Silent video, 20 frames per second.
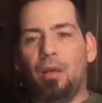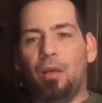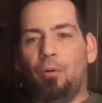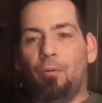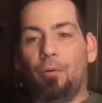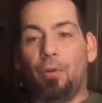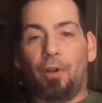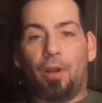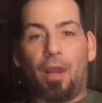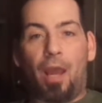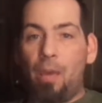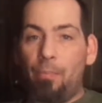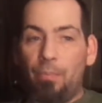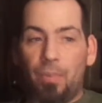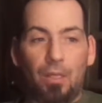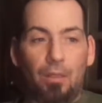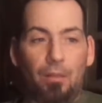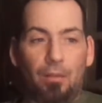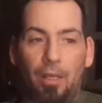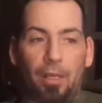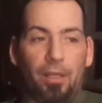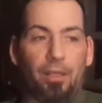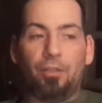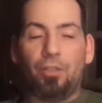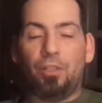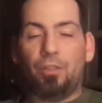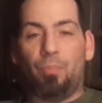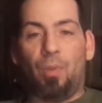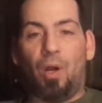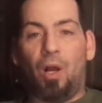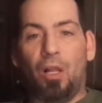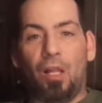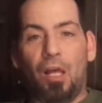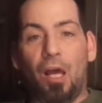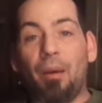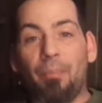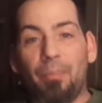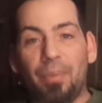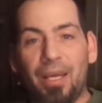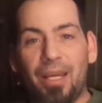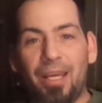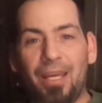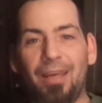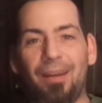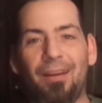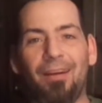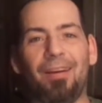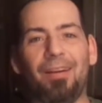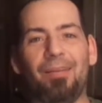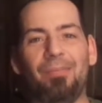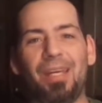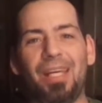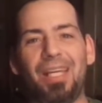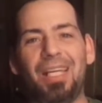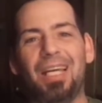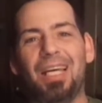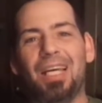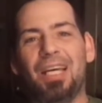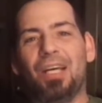When they're happy, they can just ball up. You know what I mean?